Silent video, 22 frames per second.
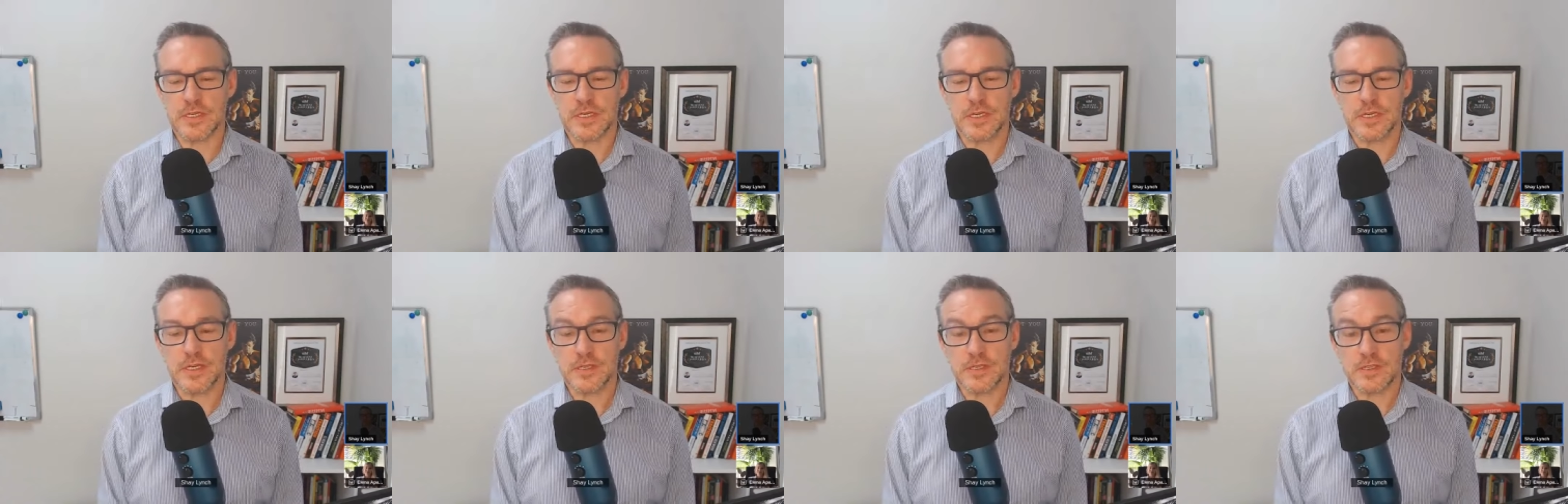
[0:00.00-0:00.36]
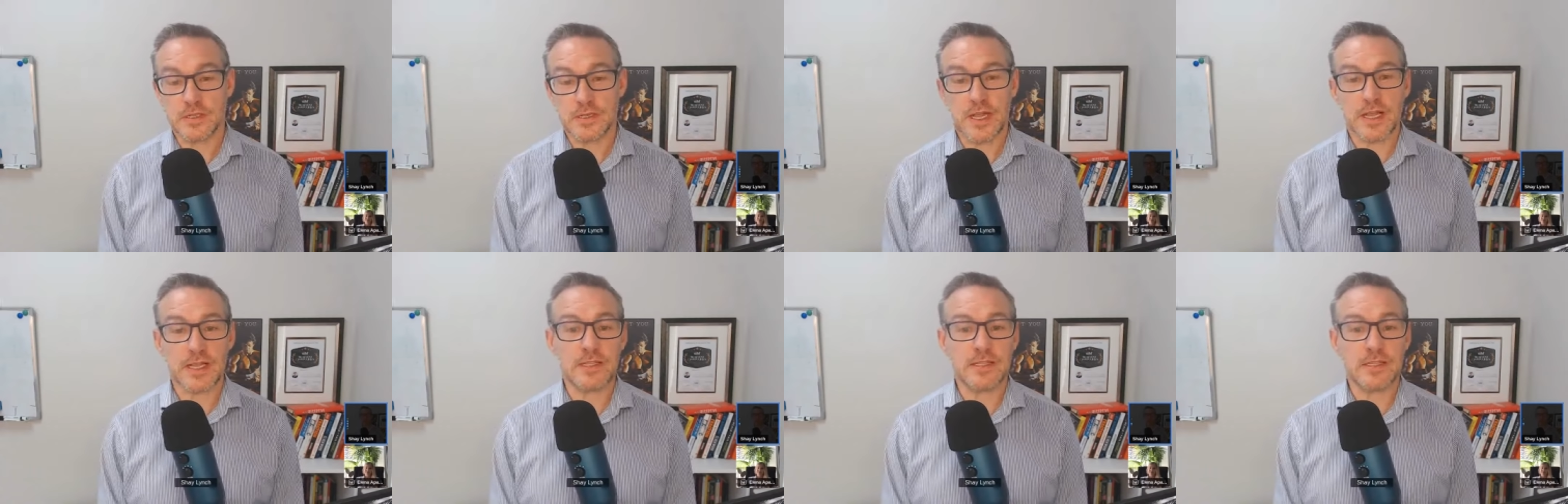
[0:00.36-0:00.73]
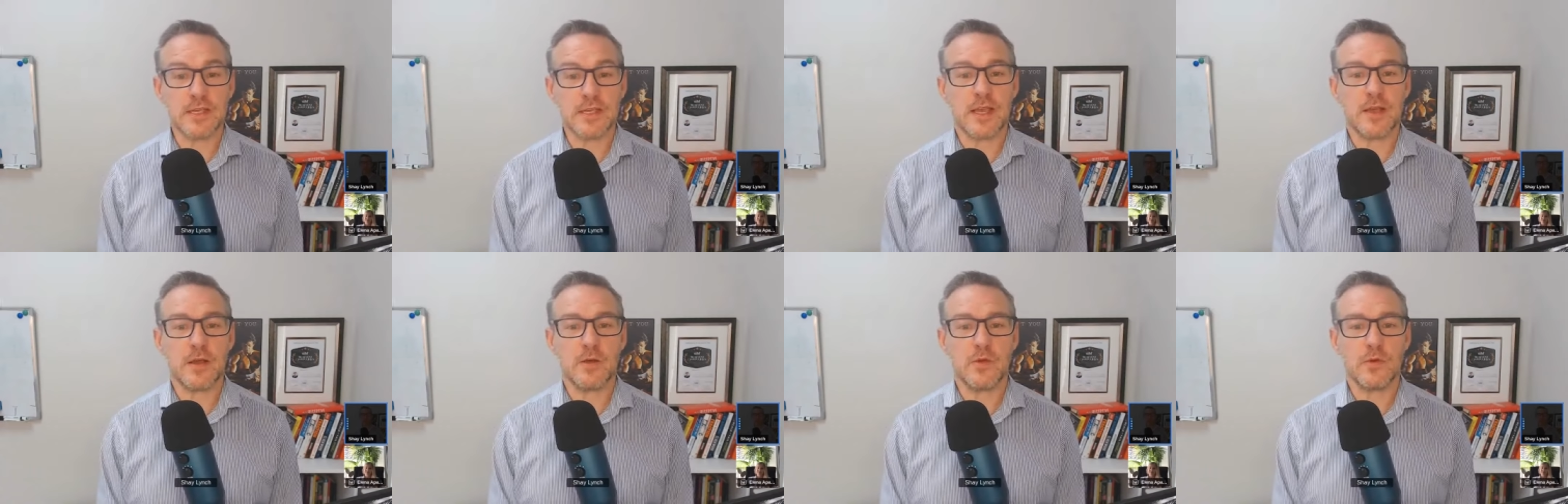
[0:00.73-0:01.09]
So that's
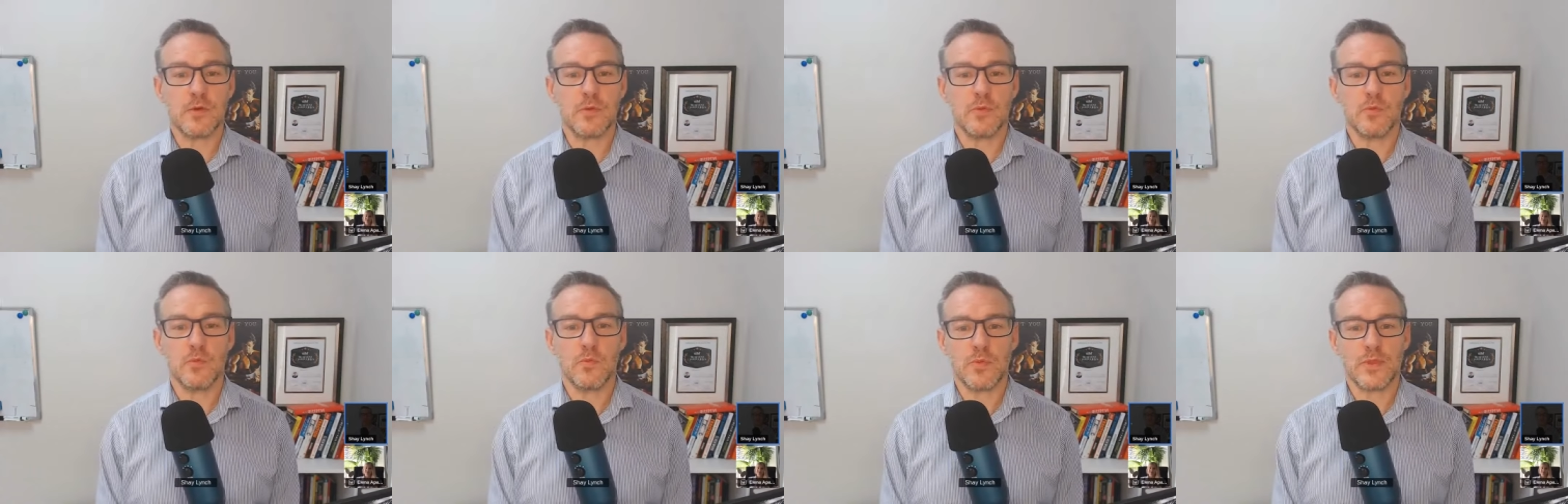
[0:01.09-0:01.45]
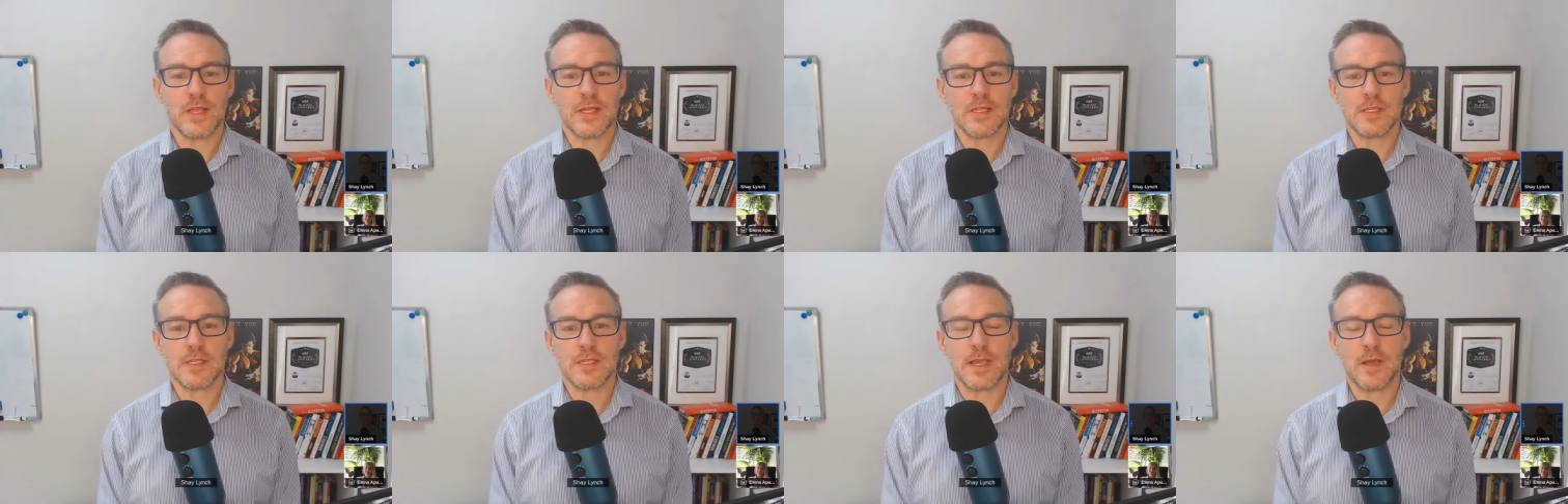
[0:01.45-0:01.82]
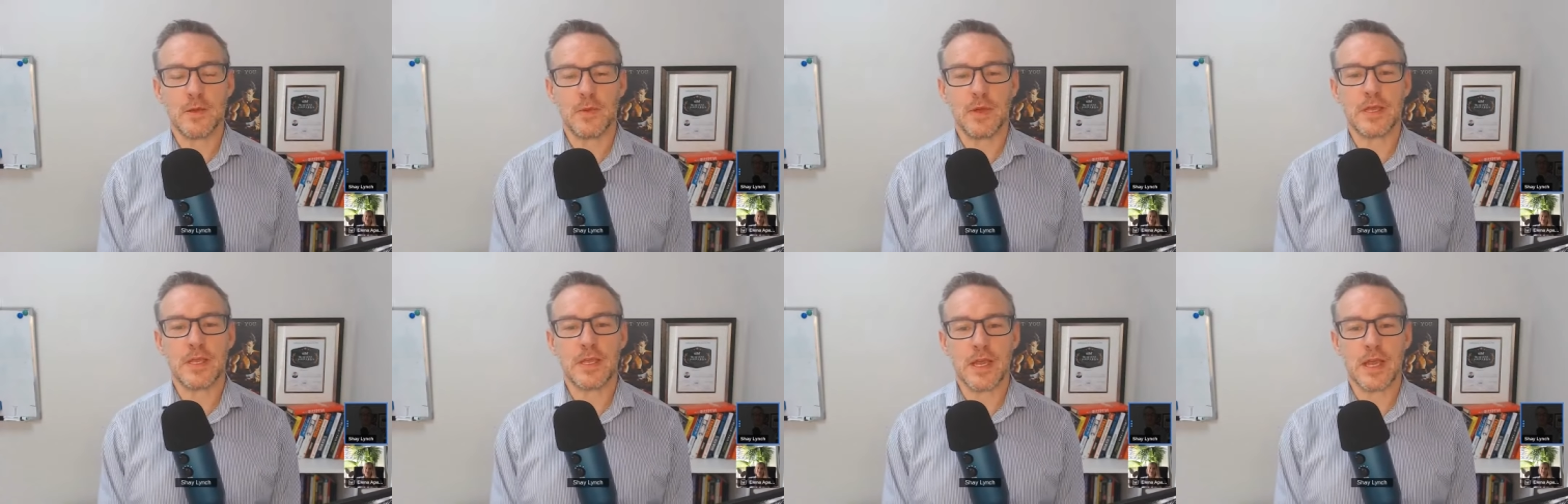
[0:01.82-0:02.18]
how that's how I
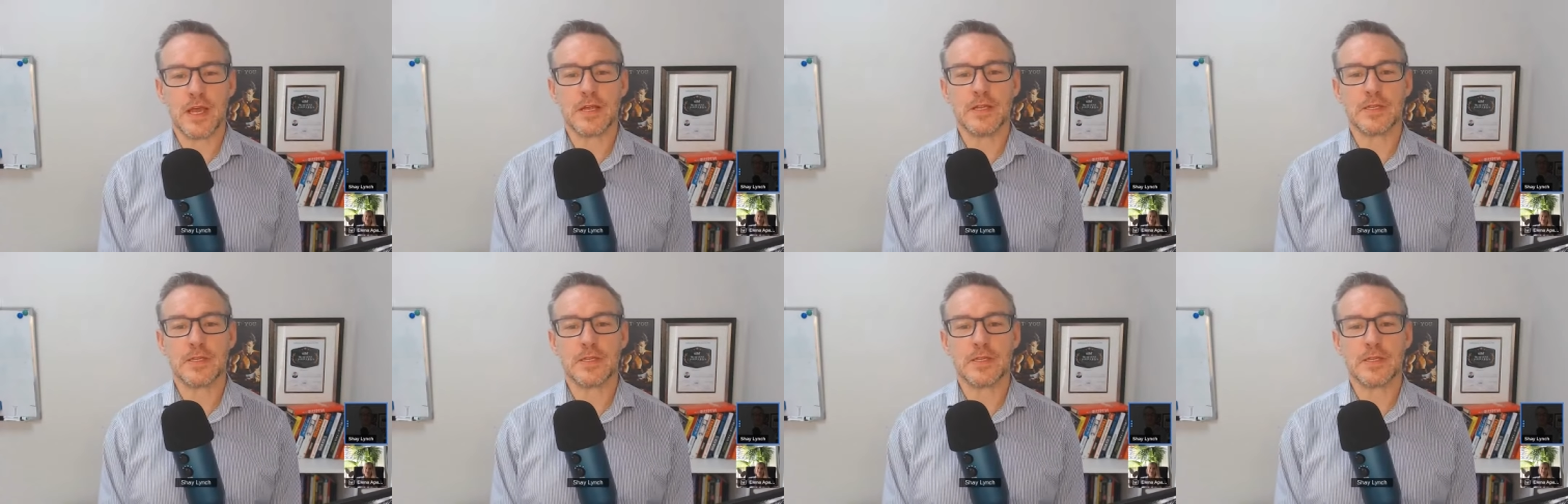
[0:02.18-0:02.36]
got